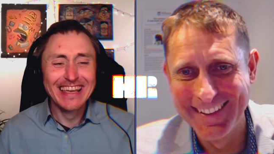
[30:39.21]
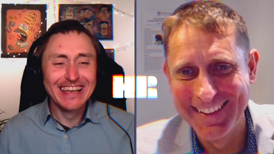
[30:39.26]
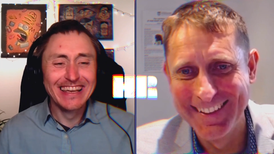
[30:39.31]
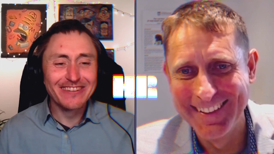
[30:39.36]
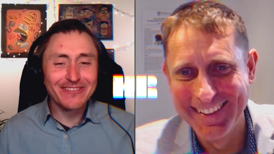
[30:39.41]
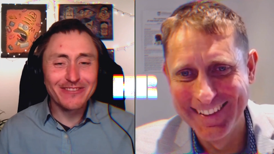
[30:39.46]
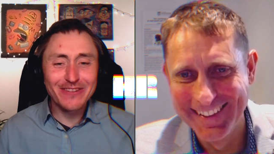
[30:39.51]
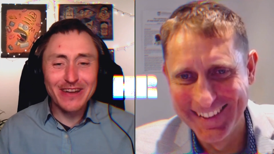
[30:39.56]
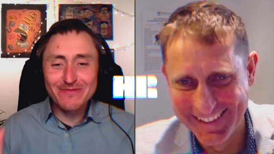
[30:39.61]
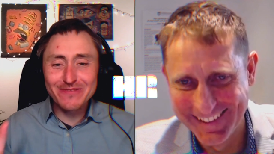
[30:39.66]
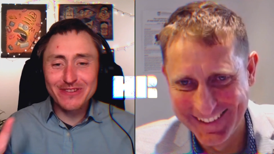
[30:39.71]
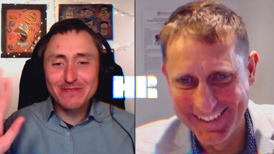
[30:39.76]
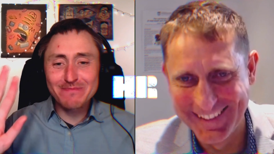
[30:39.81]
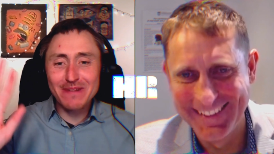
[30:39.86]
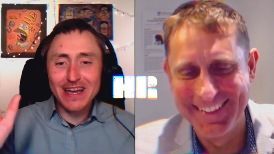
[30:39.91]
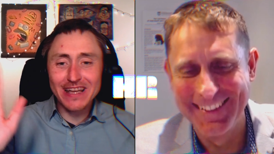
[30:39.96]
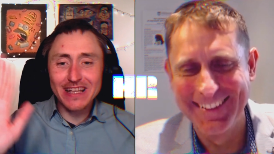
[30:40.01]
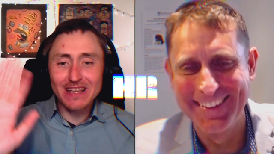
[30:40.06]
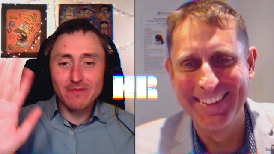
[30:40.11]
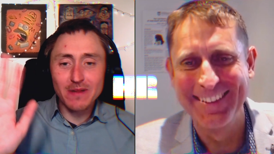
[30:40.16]
Speaker 1: Wave goodbye
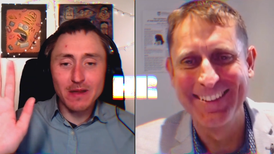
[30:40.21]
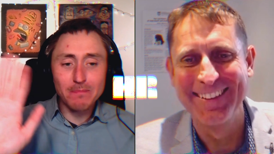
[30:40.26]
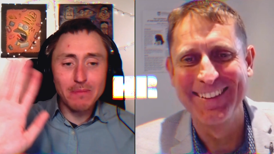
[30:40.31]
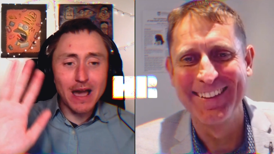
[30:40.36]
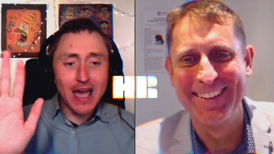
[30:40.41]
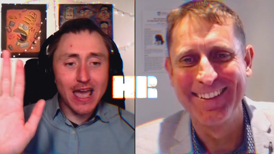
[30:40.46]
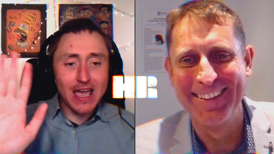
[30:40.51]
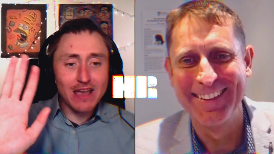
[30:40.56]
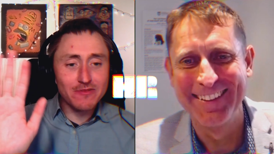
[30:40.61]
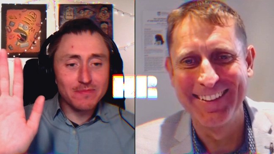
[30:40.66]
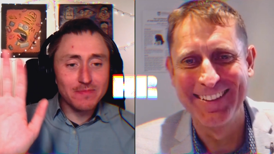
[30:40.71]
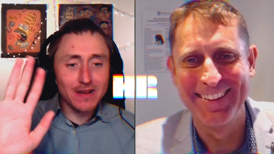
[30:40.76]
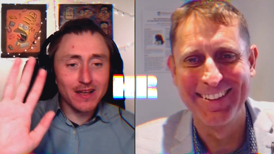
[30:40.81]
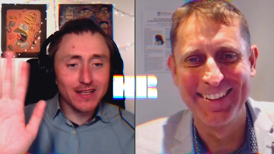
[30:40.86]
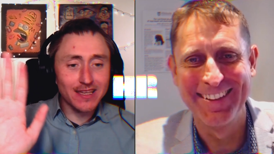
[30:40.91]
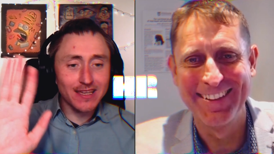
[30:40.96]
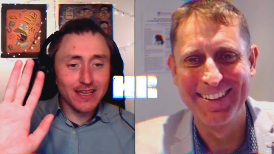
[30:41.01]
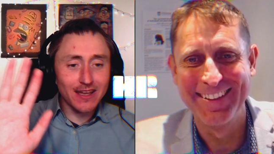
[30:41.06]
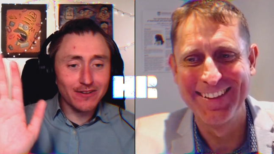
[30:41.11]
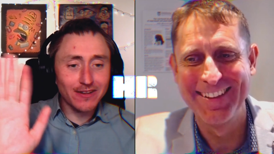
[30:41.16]
to everybody. Bye,
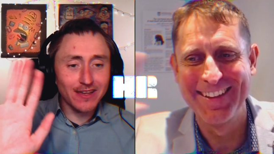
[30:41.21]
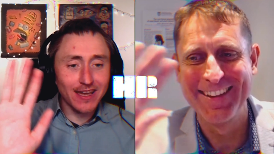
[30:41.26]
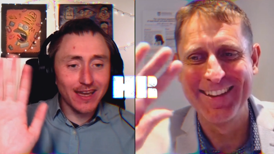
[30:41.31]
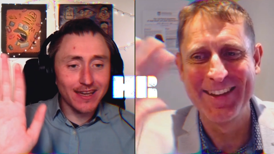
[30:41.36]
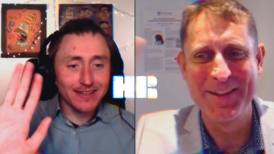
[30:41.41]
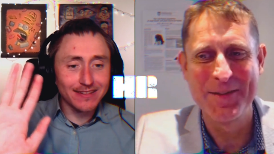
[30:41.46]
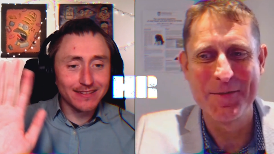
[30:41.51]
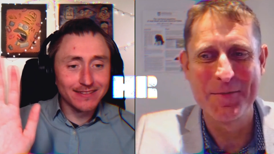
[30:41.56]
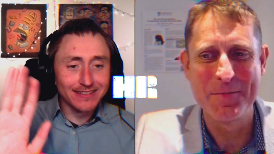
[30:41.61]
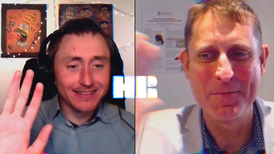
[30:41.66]
everybody. Okay.